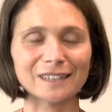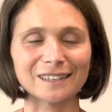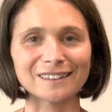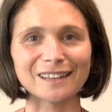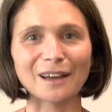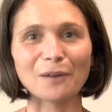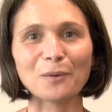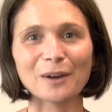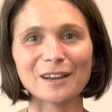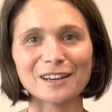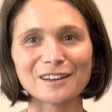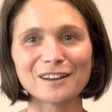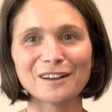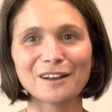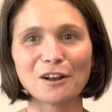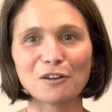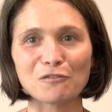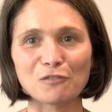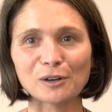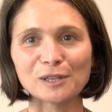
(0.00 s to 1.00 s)
in that way
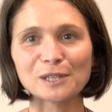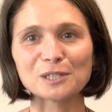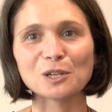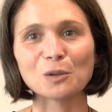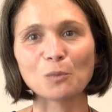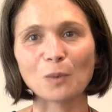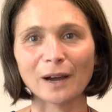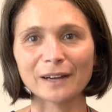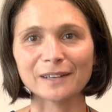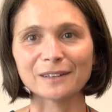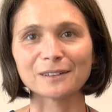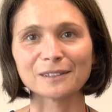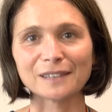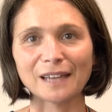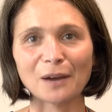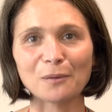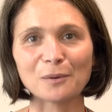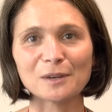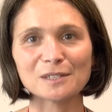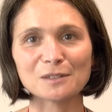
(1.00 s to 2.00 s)
for a little while
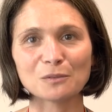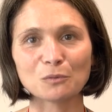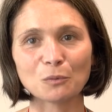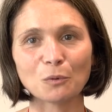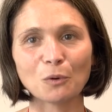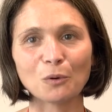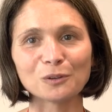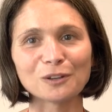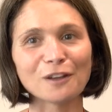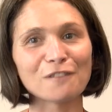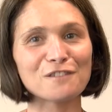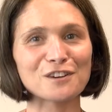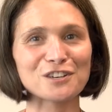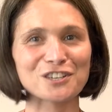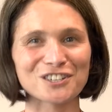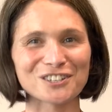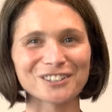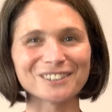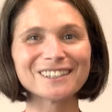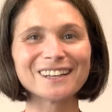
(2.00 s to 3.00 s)
now, it's all
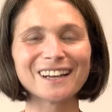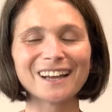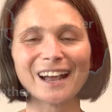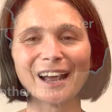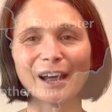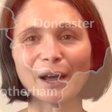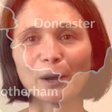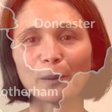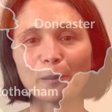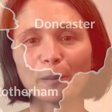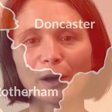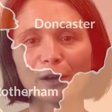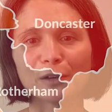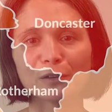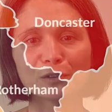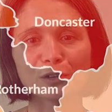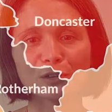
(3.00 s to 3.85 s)
official. And of